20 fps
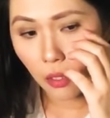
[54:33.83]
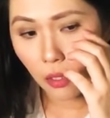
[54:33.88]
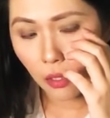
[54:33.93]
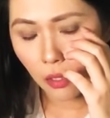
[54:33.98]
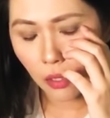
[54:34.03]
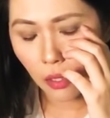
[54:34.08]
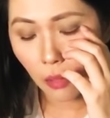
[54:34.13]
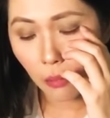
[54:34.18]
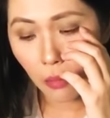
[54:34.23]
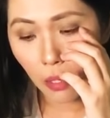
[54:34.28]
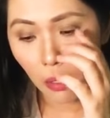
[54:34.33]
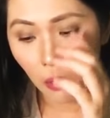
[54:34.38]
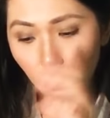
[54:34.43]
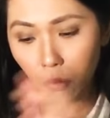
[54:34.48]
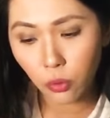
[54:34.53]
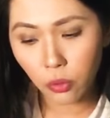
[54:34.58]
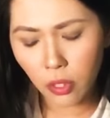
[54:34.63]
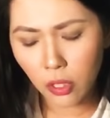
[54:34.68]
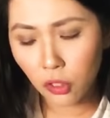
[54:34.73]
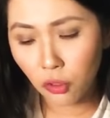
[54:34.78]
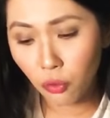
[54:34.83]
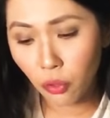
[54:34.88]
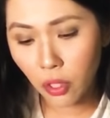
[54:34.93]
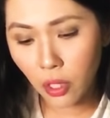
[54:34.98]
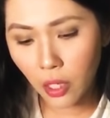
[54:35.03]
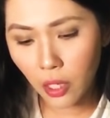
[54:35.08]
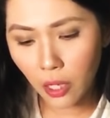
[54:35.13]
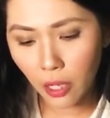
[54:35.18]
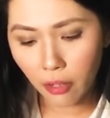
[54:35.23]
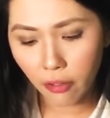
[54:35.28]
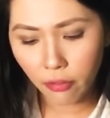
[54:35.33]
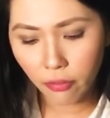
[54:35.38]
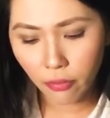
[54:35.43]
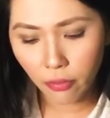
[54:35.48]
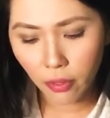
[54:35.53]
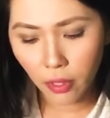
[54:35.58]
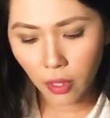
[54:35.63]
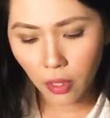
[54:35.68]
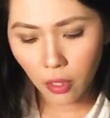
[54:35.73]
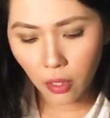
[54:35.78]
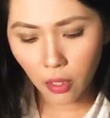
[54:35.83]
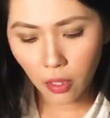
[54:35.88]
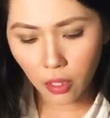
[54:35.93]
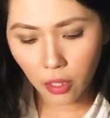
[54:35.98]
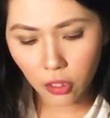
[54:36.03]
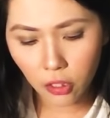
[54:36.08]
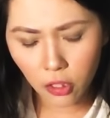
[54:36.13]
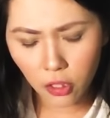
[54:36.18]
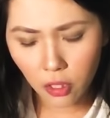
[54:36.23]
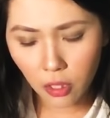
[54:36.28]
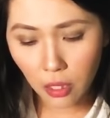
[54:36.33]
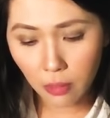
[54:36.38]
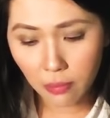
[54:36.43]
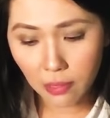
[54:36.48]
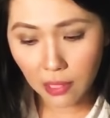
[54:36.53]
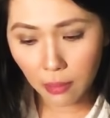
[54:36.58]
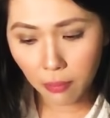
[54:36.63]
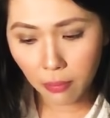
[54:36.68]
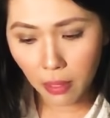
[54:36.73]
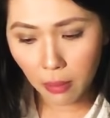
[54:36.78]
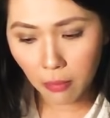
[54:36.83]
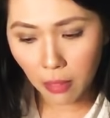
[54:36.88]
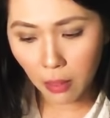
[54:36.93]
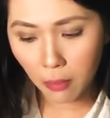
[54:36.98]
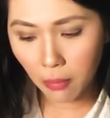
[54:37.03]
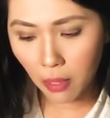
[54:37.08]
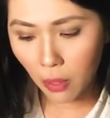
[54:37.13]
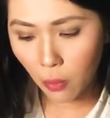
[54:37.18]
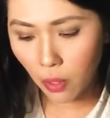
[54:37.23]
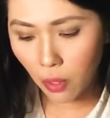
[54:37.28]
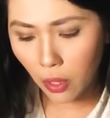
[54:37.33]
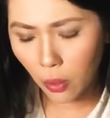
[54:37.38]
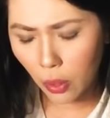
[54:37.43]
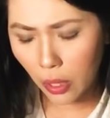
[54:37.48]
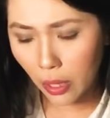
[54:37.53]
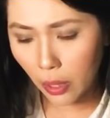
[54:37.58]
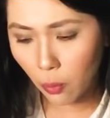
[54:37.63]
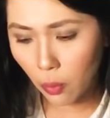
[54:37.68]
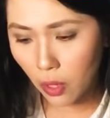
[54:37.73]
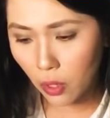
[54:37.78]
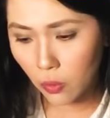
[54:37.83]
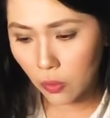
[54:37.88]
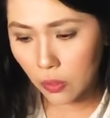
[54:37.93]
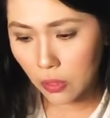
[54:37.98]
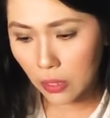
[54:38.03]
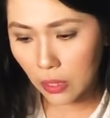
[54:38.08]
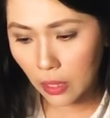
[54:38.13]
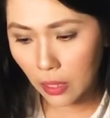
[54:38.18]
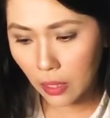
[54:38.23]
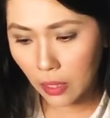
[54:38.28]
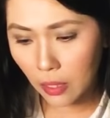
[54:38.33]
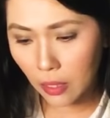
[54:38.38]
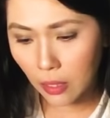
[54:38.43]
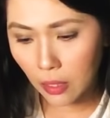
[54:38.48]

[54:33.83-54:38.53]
Somehow today's reading, I just keep slipping my mind. What do I want to say?